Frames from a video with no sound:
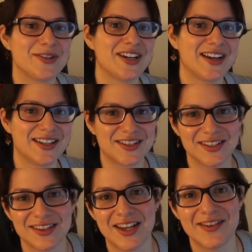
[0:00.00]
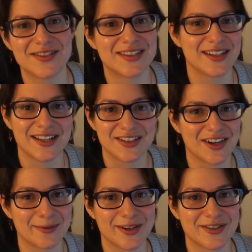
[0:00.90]
chatty and she loves to like
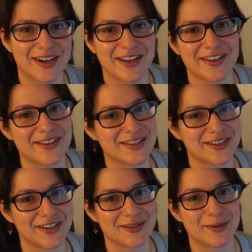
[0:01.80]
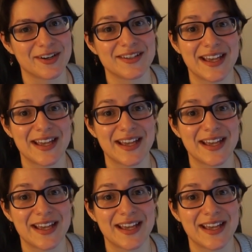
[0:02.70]
talk about triathlons and her experience.